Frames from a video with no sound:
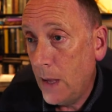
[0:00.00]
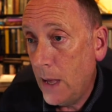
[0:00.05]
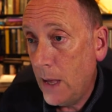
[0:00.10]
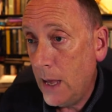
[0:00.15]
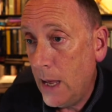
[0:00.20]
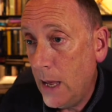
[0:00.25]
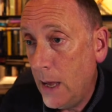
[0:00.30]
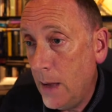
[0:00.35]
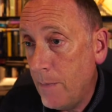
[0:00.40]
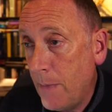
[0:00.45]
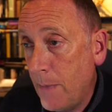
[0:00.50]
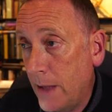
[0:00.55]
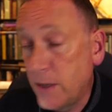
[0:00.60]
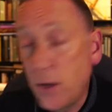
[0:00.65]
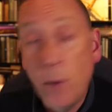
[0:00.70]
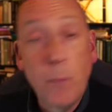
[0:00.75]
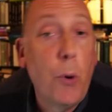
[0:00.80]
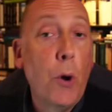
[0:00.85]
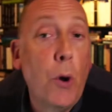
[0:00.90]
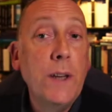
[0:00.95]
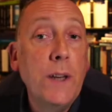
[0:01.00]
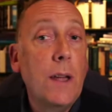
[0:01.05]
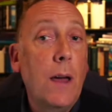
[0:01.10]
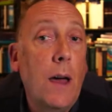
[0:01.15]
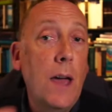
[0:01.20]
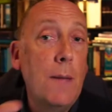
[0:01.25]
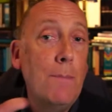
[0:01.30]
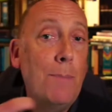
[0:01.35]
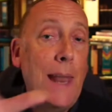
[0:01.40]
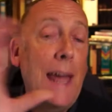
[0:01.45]
um, at some point,
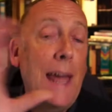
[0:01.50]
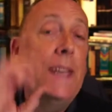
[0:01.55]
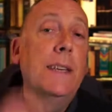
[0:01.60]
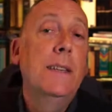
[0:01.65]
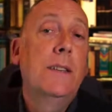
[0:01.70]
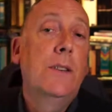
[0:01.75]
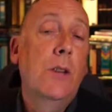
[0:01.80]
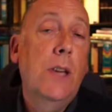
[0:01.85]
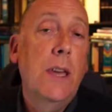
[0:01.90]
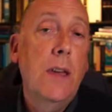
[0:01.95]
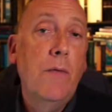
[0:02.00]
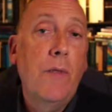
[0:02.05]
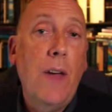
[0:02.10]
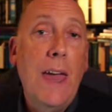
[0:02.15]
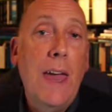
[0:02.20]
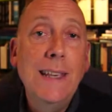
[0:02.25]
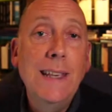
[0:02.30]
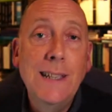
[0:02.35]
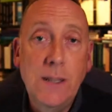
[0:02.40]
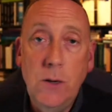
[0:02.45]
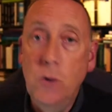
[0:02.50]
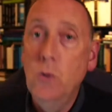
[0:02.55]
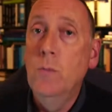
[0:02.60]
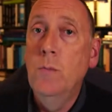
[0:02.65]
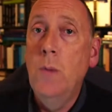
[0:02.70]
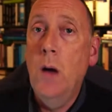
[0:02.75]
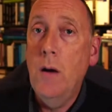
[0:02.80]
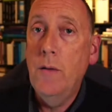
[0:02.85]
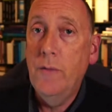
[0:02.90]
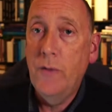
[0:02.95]
I'm planning to give a
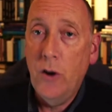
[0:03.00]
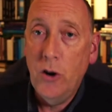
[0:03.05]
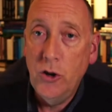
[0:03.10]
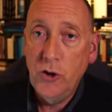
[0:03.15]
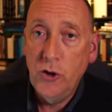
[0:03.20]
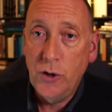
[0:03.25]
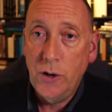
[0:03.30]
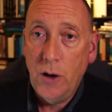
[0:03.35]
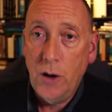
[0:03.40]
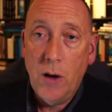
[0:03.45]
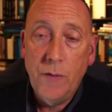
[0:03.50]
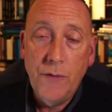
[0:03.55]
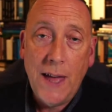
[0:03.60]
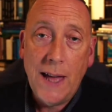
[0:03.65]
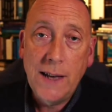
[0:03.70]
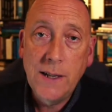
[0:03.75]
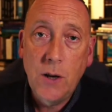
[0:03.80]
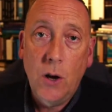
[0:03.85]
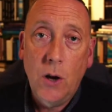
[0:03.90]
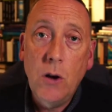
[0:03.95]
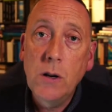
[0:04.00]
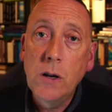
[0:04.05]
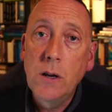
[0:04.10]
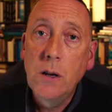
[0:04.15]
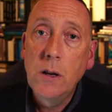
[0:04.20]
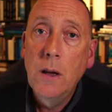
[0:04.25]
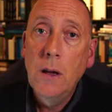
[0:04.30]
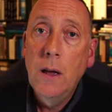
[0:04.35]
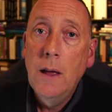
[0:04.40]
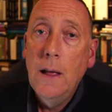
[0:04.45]
Zoom version of that talk.
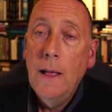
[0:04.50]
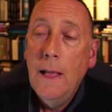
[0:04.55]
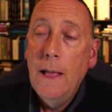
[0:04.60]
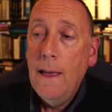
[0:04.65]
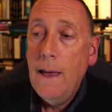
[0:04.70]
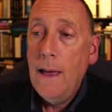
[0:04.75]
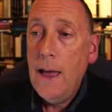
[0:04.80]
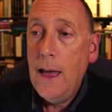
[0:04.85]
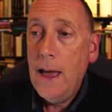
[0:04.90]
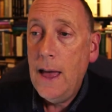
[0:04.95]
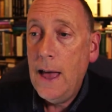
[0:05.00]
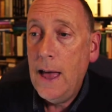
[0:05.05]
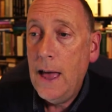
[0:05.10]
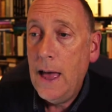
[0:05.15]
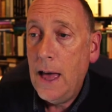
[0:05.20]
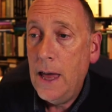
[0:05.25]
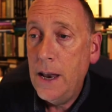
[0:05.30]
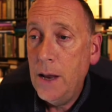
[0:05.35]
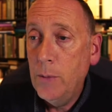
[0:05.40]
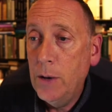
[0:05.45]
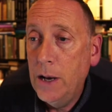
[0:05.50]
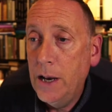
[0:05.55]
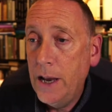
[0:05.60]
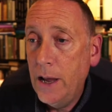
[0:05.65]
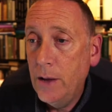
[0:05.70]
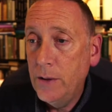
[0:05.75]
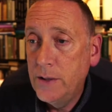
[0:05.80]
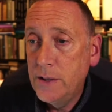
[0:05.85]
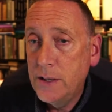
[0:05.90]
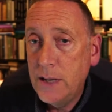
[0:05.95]
Uh, and I will
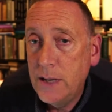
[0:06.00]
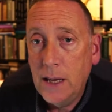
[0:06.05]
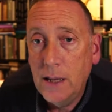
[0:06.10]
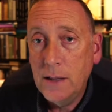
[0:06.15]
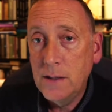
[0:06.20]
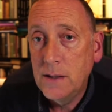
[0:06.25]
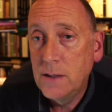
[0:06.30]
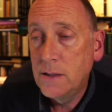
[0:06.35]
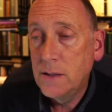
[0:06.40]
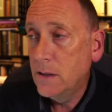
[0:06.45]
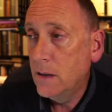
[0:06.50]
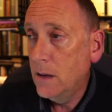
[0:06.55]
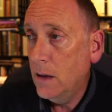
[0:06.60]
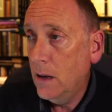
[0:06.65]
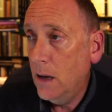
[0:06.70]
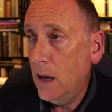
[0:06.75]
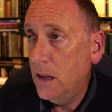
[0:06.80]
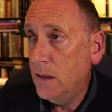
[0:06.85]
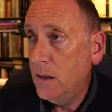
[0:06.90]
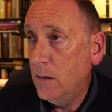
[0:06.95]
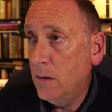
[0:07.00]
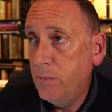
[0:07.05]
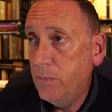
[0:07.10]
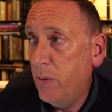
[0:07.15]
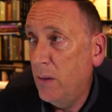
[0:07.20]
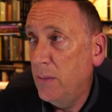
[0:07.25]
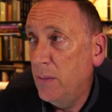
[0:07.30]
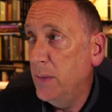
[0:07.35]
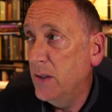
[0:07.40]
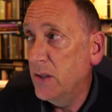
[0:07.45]
announce tickets. Uh, there'll
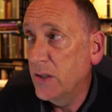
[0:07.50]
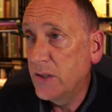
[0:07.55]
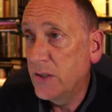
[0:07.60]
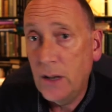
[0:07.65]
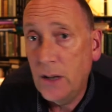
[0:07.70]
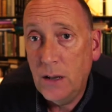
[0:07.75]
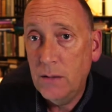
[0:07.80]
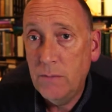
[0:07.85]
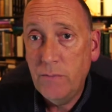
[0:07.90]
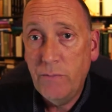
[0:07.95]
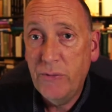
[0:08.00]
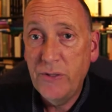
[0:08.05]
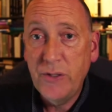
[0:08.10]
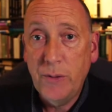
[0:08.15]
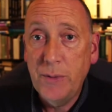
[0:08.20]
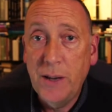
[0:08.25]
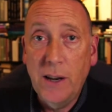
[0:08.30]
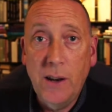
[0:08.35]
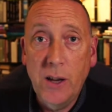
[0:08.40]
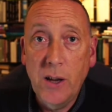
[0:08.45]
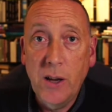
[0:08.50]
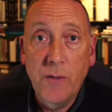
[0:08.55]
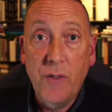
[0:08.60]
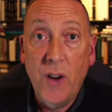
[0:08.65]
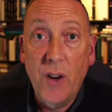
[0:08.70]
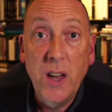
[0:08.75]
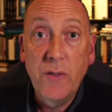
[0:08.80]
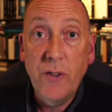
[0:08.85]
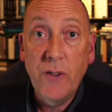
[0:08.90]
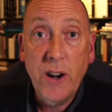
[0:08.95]
probably be just a, something like a
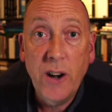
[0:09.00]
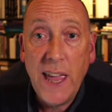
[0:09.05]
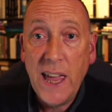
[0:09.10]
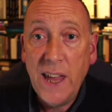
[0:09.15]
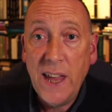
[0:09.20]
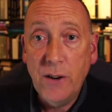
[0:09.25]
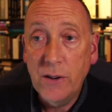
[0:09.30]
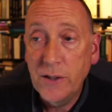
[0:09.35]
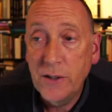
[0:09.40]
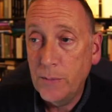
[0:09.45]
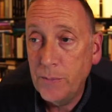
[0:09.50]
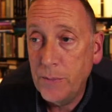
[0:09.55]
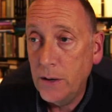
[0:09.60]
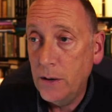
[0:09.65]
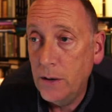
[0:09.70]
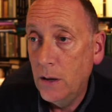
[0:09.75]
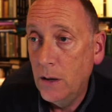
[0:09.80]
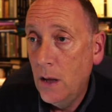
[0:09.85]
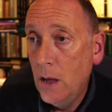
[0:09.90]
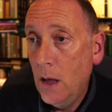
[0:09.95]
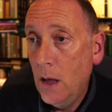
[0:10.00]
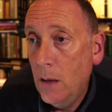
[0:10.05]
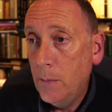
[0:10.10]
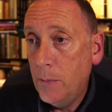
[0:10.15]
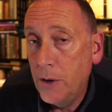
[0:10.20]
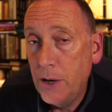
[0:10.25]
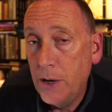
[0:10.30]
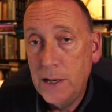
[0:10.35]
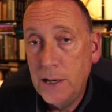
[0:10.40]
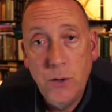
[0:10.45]
fiver ahead or something.
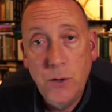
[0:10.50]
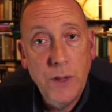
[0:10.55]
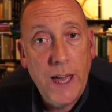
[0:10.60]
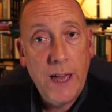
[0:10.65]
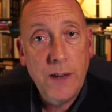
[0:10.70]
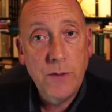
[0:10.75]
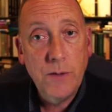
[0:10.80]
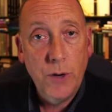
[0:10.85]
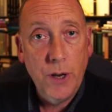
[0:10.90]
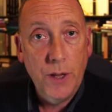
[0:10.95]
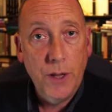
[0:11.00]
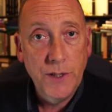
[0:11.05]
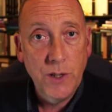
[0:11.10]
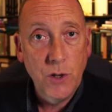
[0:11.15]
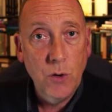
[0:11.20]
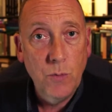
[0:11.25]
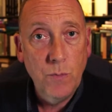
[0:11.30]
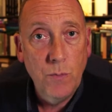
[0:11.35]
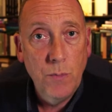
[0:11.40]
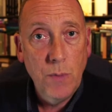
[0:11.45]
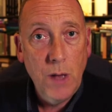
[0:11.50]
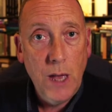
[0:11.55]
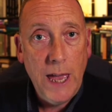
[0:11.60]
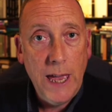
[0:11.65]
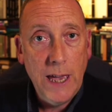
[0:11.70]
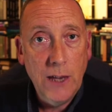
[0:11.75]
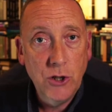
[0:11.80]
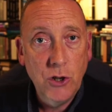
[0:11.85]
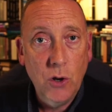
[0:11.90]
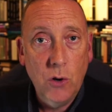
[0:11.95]
But I'll do that one on Zoom
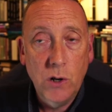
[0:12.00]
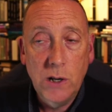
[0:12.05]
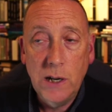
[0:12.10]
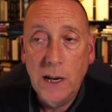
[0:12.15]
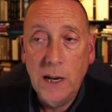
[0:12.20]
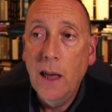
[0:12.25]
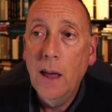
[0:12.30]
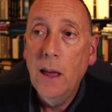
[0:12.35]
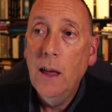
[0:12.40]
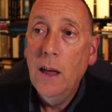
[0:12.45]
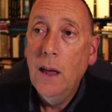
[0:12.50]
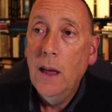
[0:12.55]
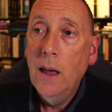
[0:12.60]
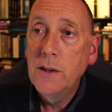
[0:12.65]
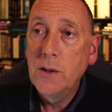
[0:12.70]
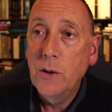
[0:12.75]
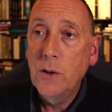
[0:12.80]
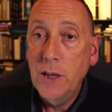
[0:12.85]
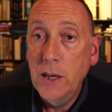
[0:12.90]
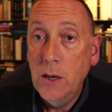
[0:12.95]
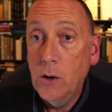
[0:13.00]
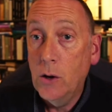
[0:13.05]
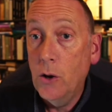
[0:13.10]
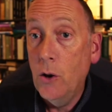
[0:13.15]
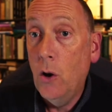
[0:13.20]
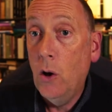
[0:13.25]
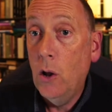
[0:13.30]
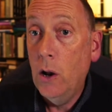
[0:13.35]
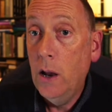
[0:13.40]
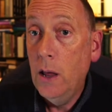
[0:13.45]
uh, shortly so that you can
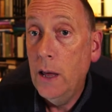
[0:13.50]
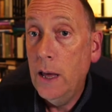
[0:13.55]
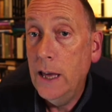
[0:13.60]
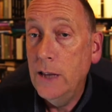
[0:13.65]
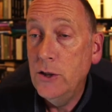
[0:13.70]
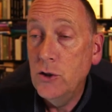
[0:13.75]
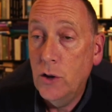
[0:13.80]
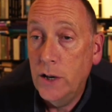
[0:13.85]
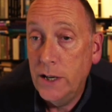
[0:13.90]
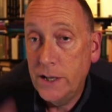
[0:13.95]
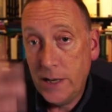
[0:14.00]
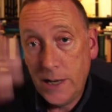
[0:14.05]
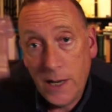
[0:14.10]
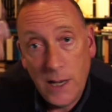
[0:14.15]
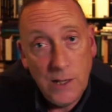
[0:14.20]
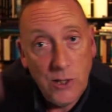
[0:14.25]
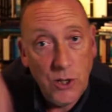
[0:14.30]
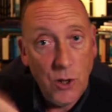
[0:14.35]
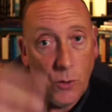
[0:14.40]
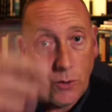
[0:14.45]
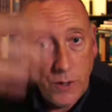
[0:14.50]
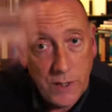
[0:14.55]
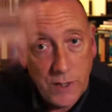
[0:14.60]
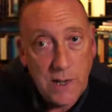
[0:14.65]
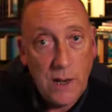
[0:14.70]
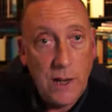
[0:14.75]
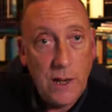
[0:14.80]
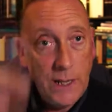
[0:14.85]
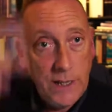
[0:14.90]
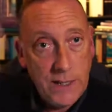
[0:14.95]
all enjoy it. And I'll show the
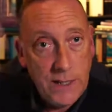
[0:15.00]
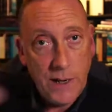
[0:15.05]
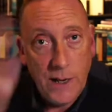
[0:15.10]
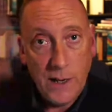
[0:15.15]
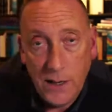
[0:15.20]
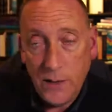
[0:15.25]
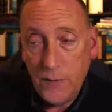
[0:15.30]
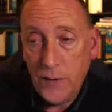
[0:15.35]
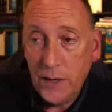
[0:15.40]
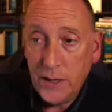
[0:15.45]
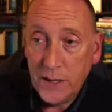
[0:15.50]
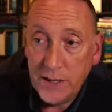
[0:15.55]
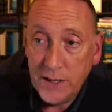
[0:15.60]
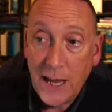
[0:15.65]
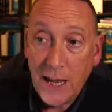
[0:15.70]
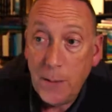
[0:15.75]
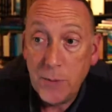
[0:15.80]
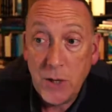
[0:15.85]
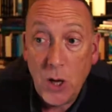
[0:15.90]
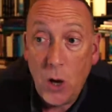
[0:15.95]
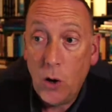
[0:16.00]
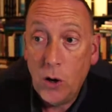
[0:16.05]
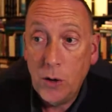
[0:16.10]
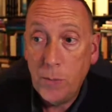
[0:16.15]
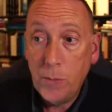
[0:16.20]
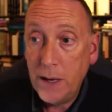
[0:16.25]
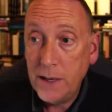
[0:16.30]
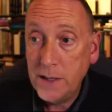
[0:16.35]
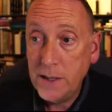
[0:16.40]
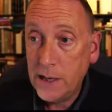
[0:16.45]
slides and I'll give you the same talk
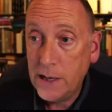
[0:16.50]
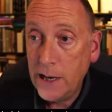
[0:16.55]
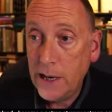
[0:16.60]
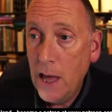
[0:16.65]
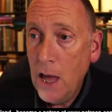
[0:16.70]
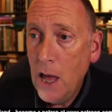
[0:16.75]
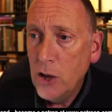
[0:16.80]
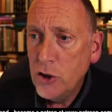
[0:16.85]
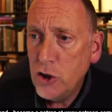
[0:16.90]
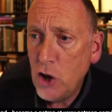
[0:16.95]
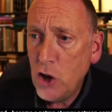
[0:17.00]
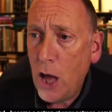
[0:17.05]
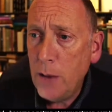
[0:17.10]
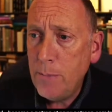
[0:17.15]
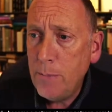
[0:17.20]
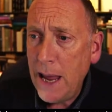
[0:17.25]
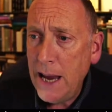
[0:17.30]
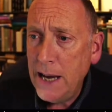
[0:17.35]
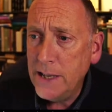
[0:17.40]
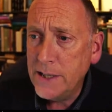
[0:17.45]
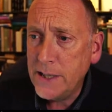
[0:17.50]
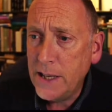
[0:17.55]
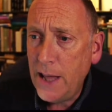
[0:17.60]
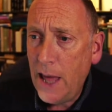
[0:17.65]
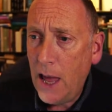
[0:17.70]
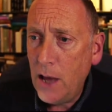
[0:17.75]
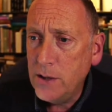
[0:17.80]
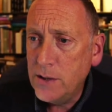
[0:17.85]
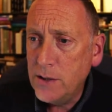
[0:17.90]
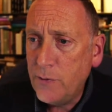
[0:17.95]
basically. John Main is in the
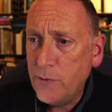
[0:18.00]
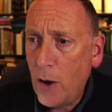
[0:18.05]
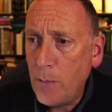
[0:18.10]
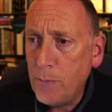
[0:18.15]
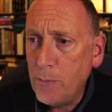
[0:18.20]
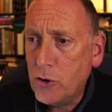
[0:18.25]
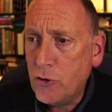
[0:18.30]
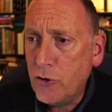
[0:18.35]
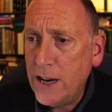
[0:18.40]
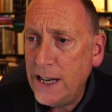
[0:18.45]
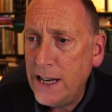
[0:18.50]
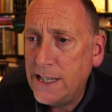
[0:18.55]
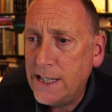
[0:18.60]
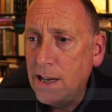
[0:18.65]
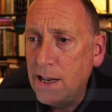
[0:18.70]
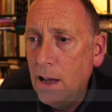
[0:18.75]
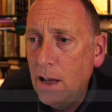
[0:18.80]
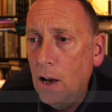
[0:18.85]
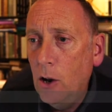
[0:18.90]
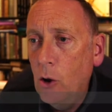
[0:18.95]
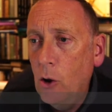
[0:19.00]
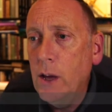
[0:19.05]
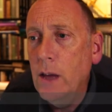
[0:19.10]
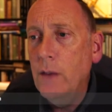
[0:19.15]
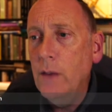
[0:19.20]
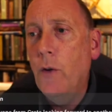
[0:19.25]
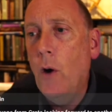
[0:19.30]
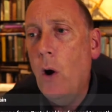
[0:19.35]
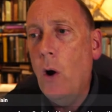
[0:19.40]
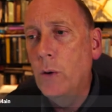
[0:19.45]
house from Crete. Looking
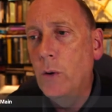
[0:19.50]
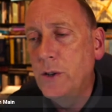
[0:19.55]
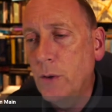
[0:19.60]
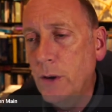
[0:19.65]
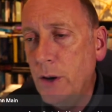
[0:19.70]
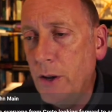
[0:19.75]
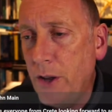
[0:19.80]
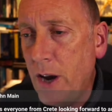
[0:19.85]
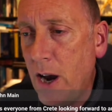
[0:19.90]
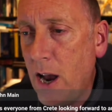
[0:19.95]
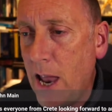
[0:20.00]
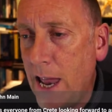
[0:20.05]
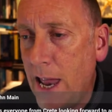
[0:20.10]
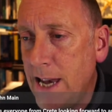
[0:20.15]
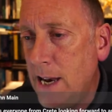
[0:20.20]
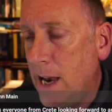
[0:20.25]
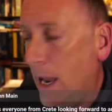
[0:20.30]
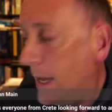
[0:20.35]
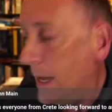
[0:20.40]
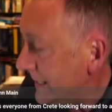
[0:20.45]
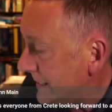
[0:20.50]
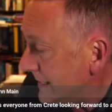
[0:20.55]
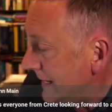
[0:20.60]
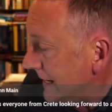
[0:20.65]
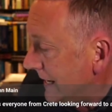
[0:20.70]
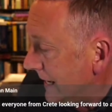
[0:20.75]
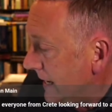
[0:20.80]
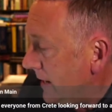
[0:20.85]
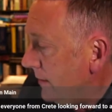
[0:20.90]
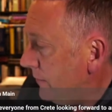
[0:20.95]
forward to another
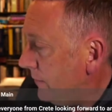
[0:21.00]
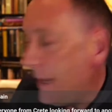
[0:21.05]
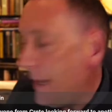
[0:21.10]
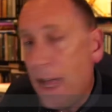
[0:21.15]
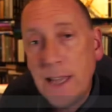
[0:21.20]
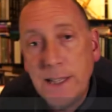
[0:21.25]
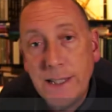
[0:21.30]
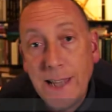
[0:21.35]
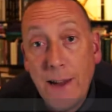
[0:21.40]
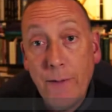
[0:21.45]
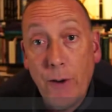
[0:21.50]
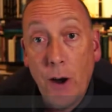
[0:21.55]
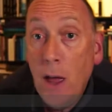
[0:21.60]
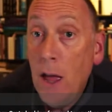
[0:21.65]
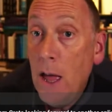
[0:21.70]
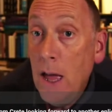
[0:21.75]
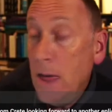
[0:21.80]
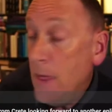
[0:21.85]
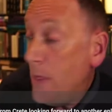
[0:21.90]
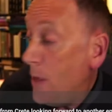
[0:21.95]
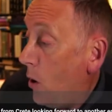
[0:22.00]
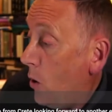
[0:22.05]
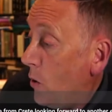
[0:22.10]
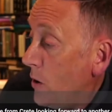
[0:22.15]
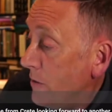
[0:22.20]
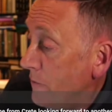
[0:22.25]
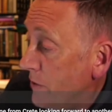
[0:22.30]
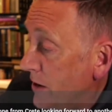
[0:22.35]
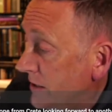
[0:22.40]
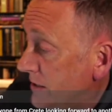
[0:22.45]
enlightening evening as ever. The
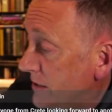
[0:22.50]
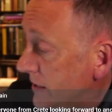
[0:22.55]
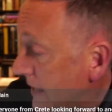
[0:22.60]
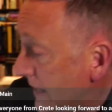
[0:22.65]
only reason